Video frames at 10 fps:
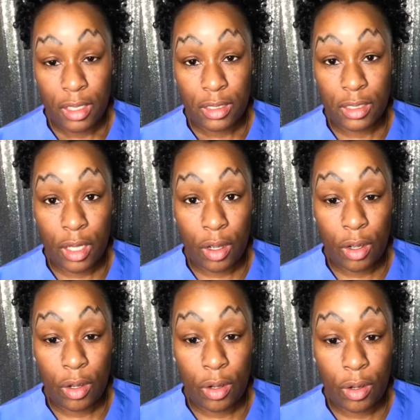
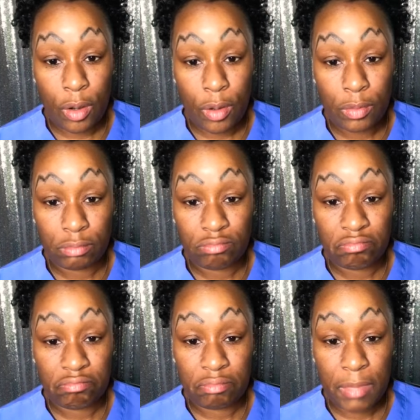So
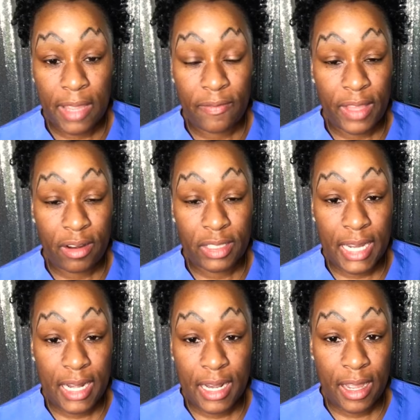if there's
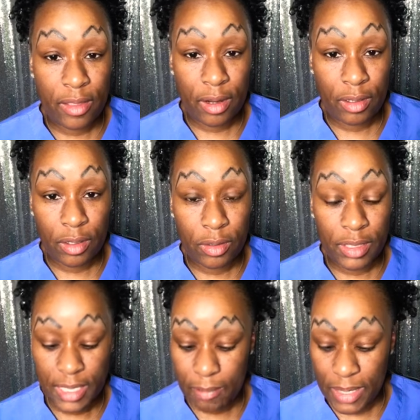any other little
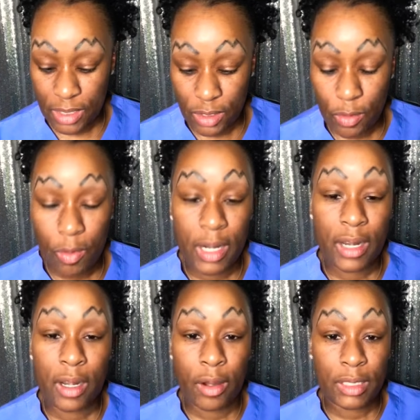tidbits you want to
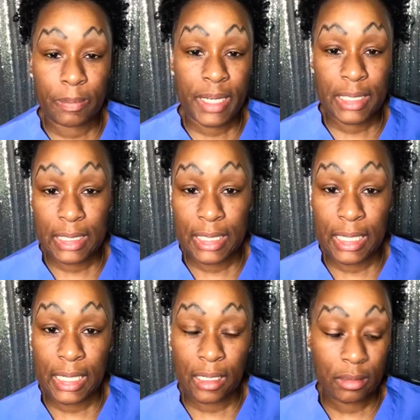know,
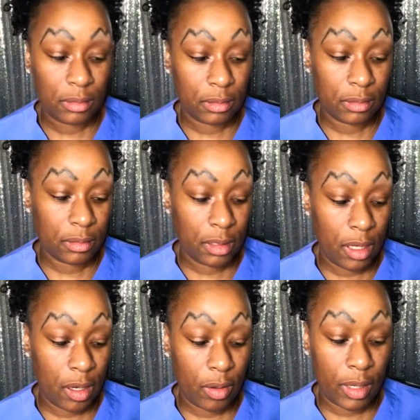especially, you
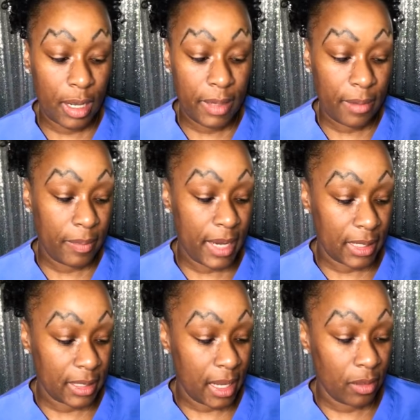know, coming up
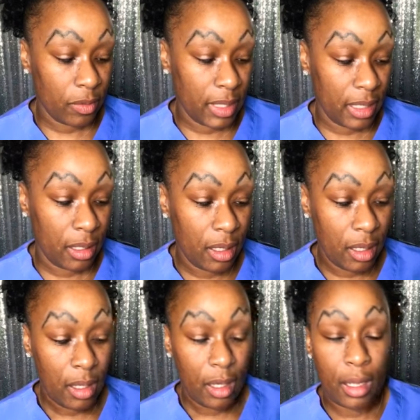next Halloween,
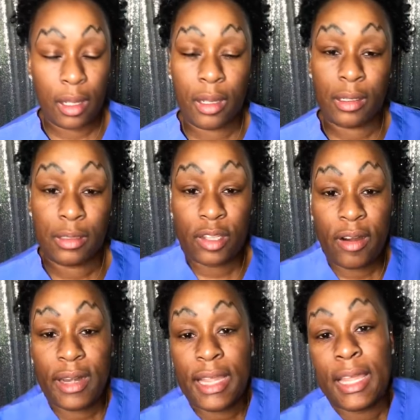
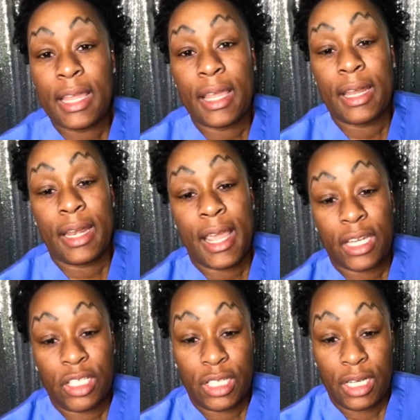starting
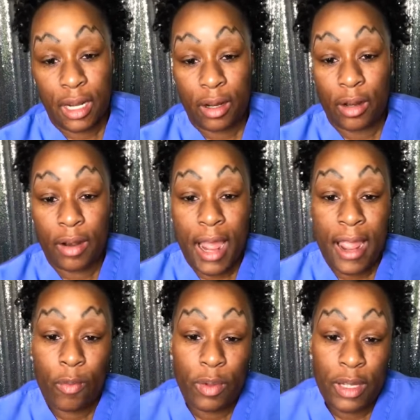next year,
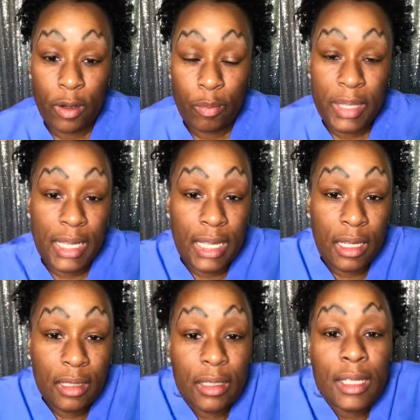I will be